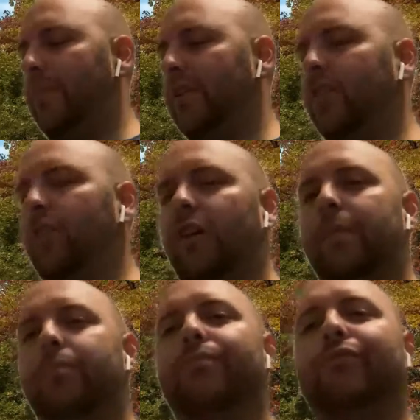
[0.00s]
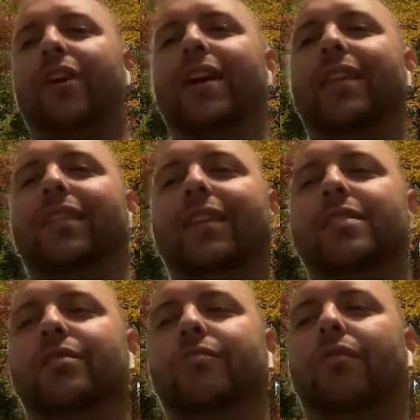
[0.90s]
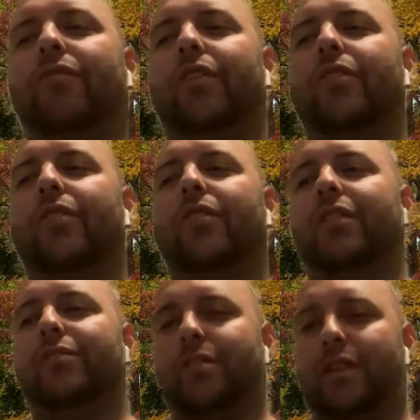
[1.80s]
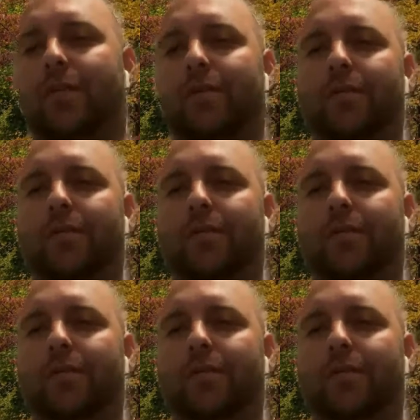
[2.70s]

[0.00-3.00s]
to call a Braden Lindsey reverse touchdown.